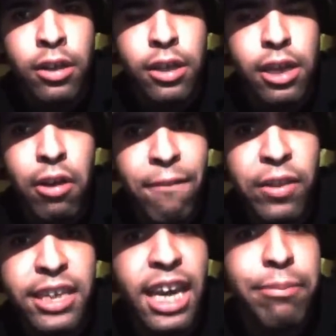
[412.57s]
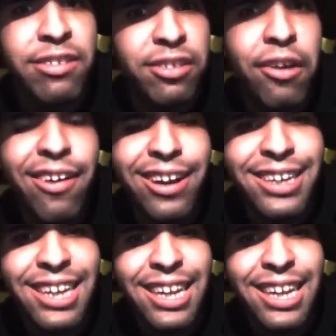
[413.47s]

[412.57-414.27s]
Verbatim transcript: You know, if the game is good,